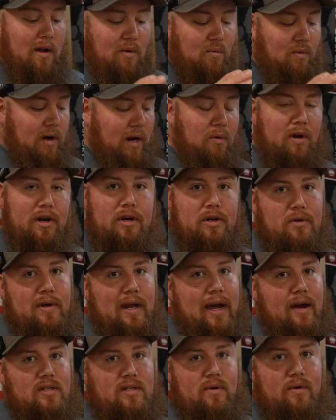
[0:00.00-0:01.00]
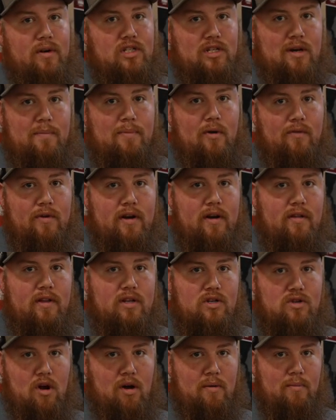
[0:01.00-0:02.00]
What I wanna do now is I wanna jump over here to
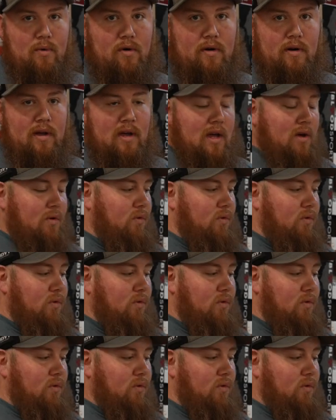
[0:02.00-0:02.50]
the draw board.